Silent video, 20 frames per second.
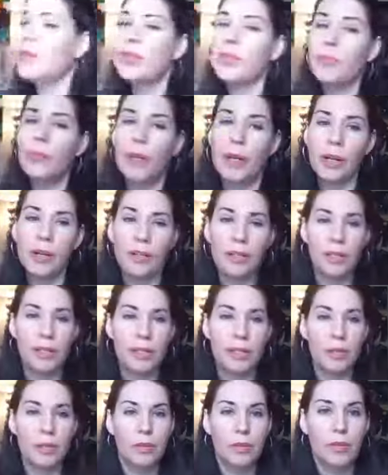of the perks,
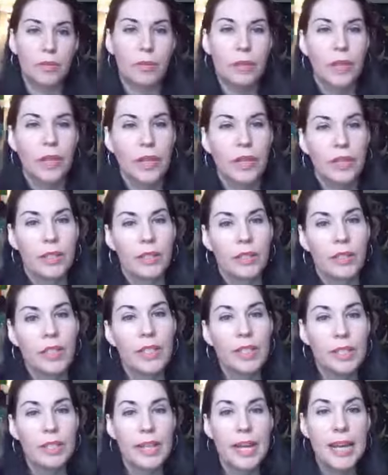that you
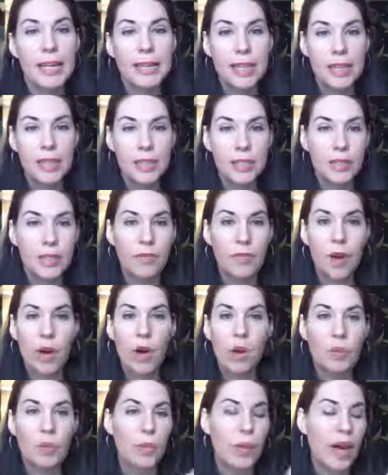get to take that stuff
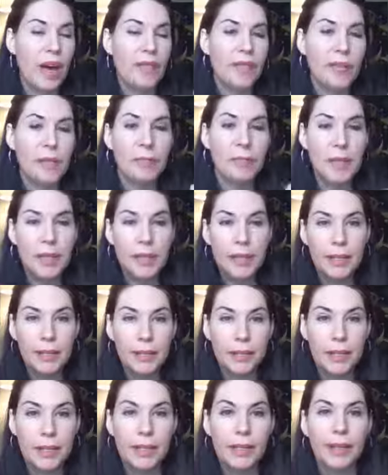home. You have it
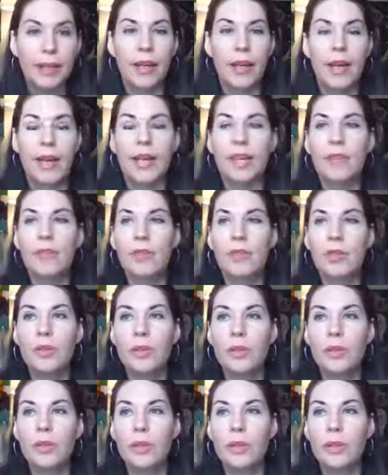immediately. If
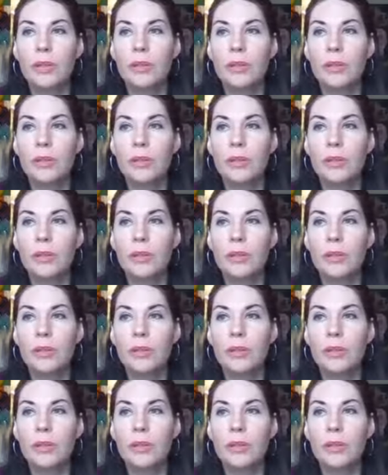you